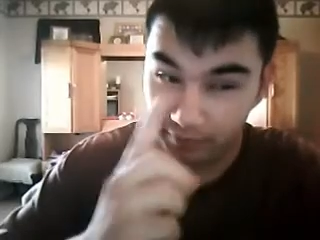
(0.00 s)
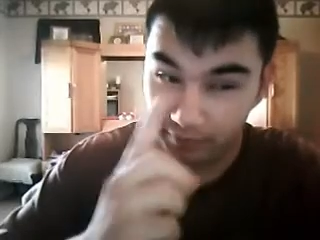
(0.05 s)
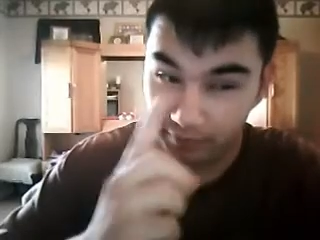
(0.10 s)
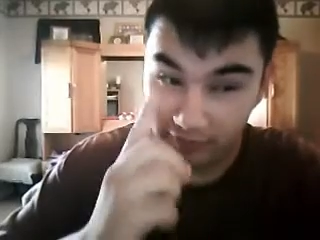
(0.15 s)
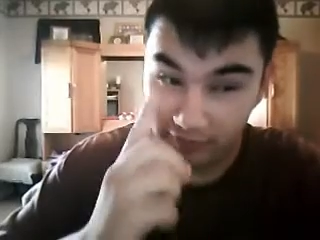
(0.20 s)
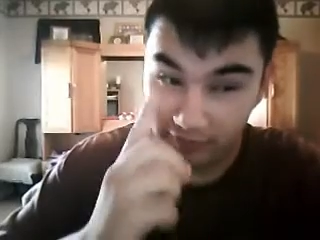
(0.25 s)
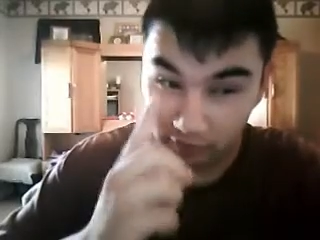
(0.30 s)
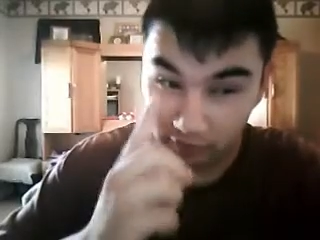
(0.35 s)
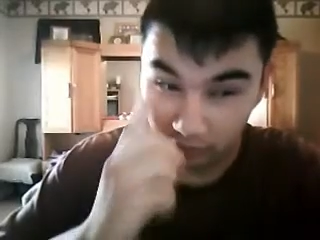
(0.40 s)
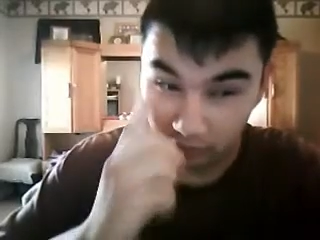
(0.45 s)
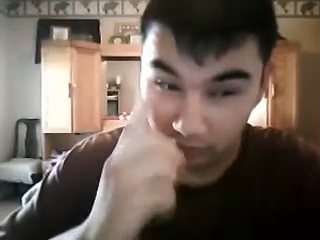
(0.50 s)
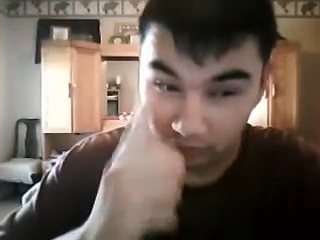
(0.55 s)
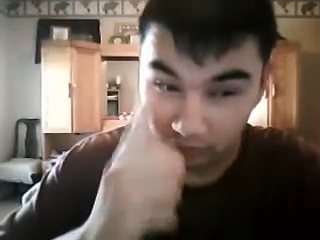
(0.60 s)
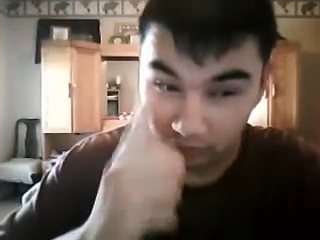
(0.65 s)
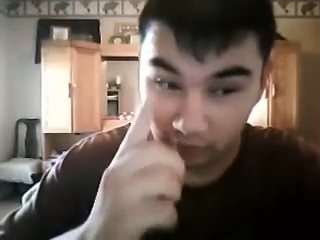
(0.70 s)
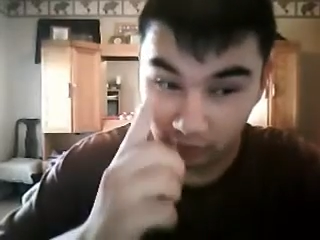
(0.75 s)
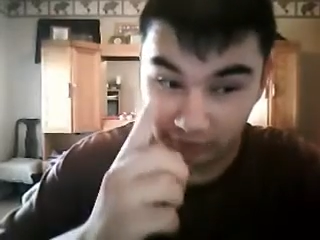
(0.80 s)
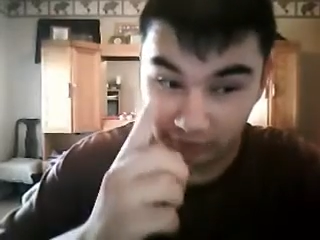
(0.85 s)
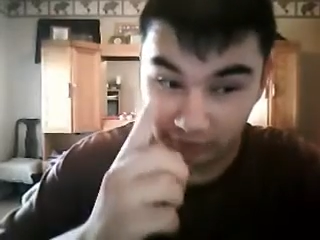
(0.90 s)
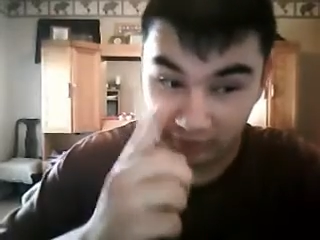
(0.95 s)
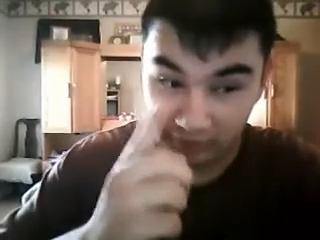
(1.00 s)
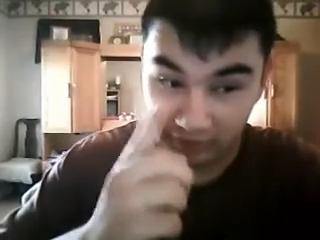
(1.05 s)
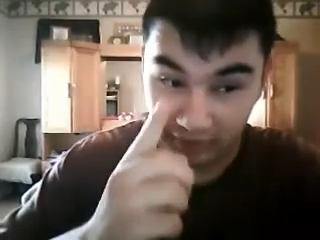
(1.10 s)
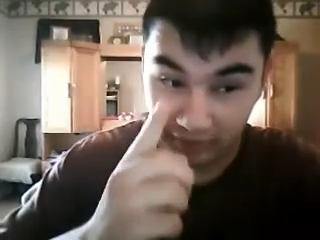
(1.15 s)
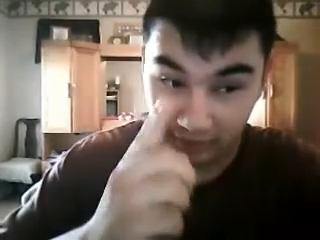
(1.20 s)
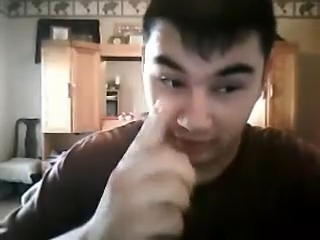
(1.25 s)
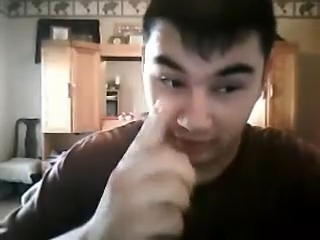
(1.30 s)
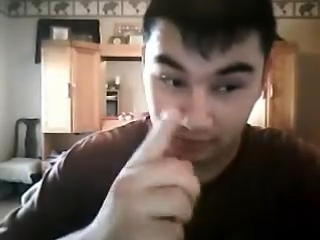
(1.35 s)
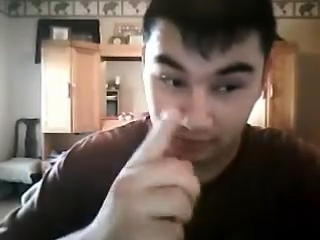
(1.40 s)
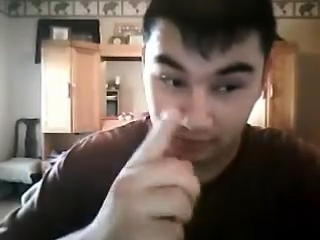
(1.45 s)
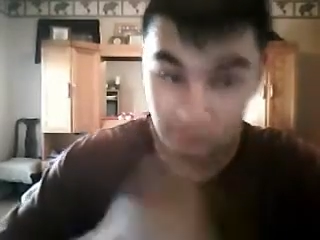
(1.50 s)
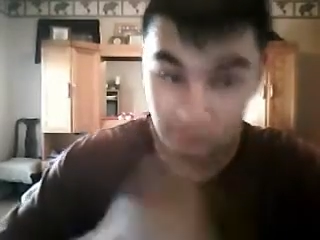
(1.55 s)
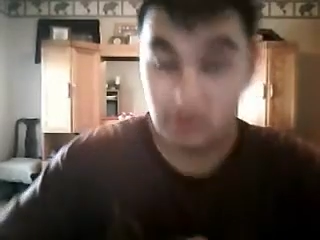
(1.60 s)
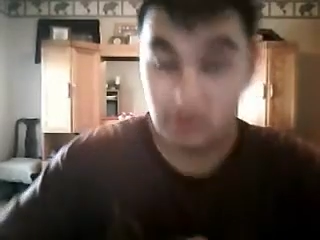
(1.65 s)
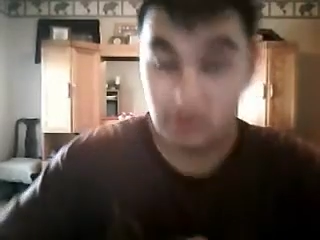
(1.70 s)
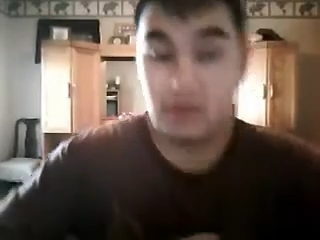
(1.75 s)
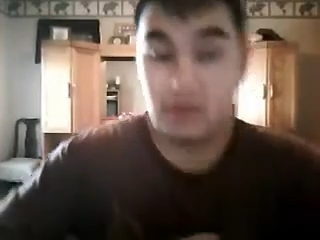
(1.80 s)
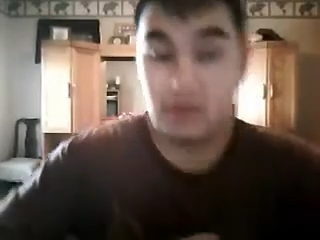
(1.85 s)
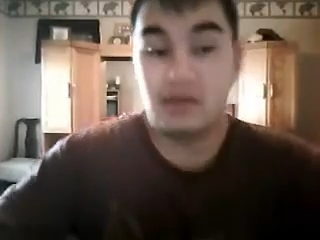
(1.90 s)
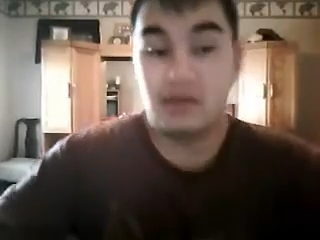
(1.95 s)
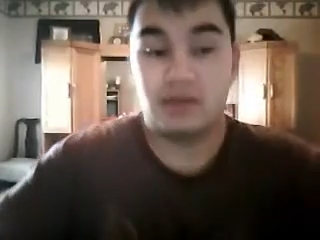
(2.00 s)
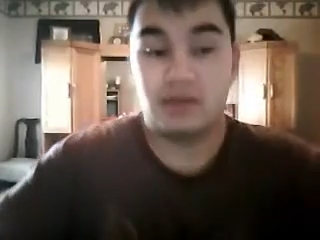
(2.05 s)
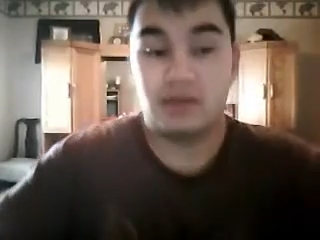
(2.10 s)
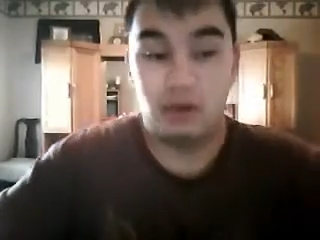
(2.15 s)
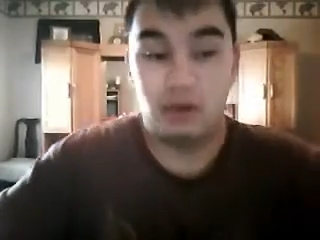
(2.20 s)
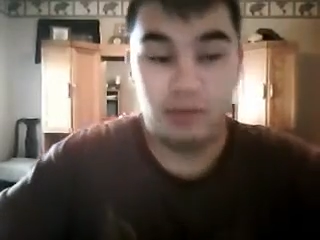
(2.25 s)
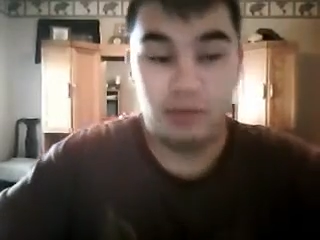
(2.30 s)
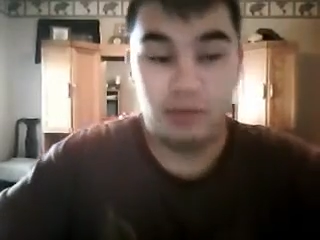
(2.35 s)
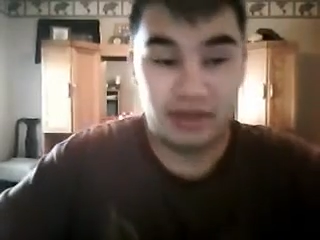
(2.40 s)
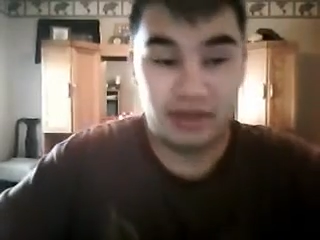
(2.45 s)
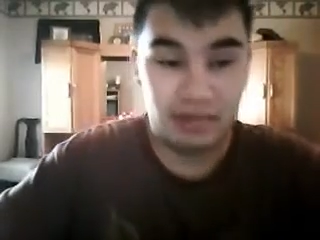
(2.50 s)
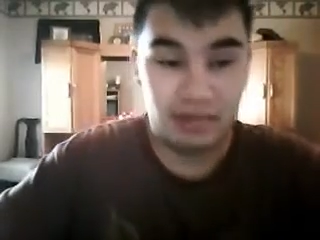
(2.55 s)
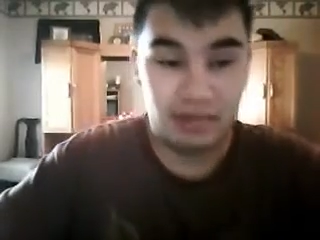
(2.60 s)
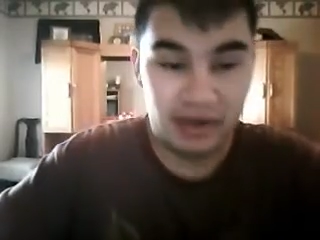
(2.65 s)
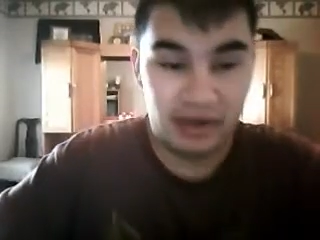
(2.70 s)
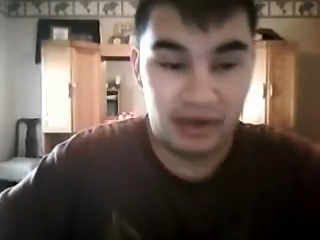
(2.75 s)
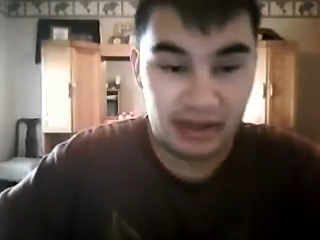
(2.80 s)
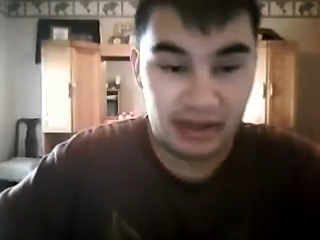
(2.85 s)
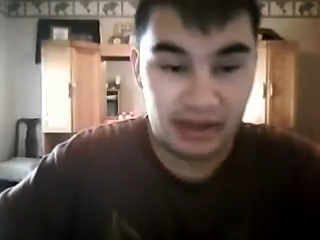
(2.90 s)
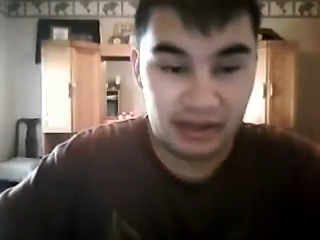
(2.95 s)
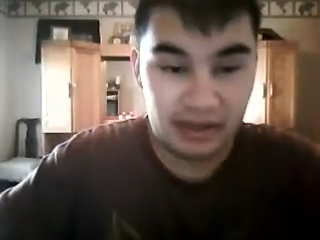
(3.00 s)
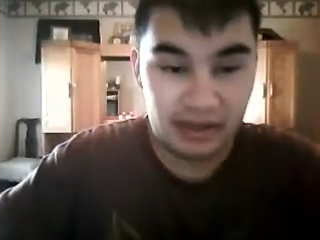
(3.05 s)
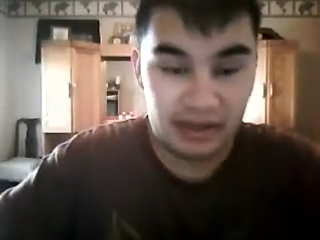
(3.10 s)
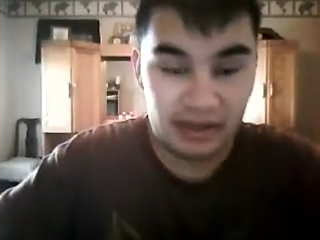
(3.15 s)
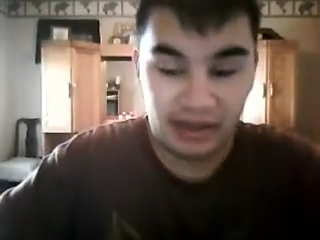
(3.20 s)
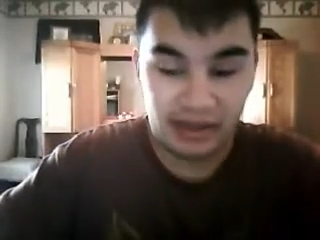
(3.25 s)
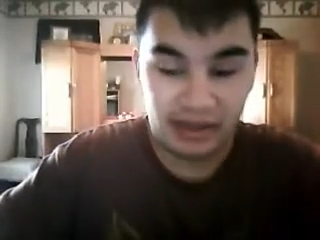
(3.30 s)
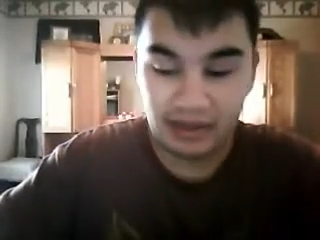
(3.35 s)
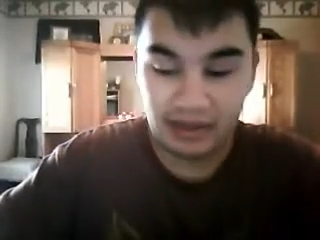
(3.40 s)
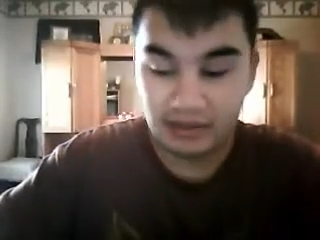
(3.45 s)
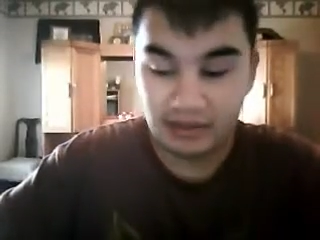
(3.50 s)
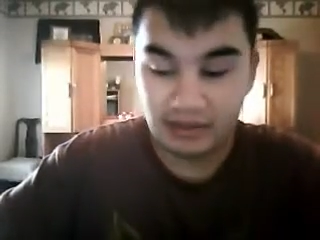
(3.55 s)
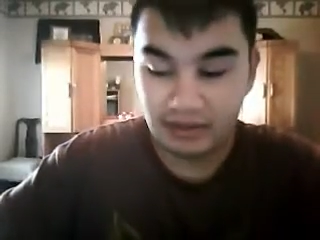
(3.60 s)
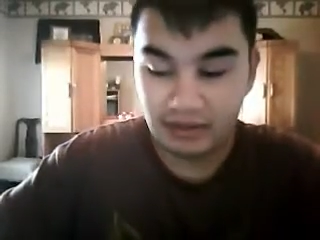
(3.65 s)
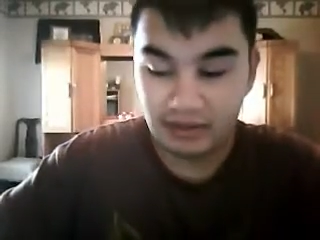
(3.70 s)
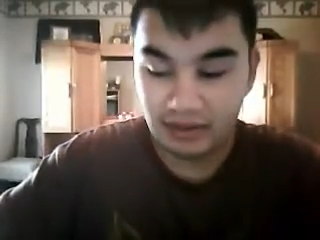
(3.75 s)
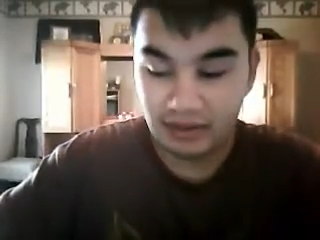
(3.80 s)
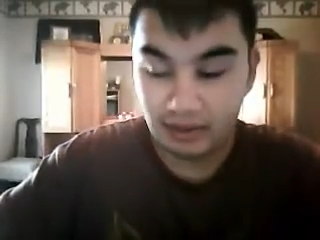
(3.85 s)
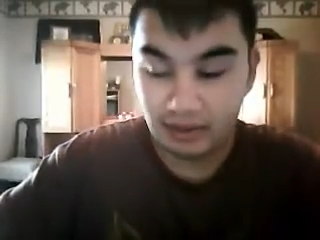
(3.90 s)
Better look forward to that. So, opening on Monday, and